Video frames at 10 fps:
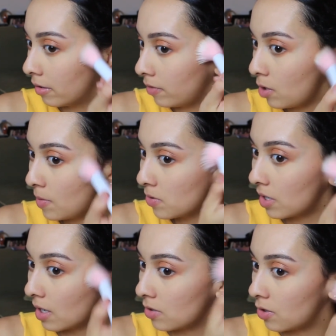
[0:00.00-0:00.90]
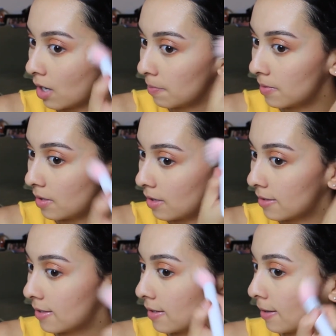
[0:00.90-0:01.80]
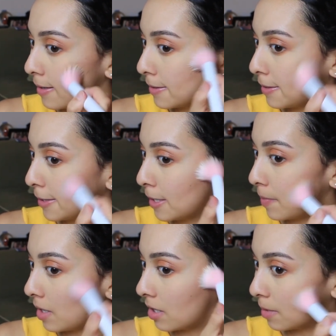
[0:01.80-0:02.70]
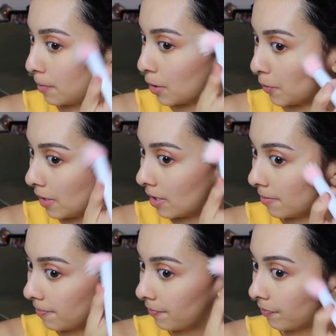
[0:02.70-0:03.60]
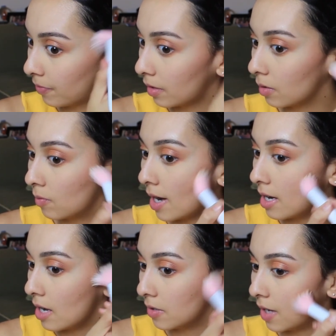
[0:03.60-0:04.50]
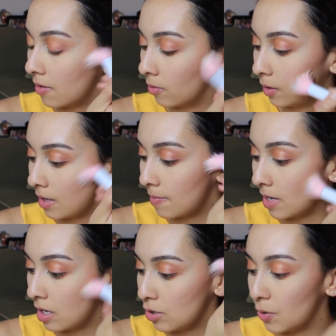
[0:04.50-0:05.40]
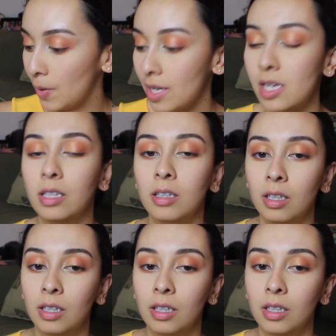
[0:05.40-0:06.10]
of new music has dropped since the last time I uploaded. Right now, I've really been enjoying,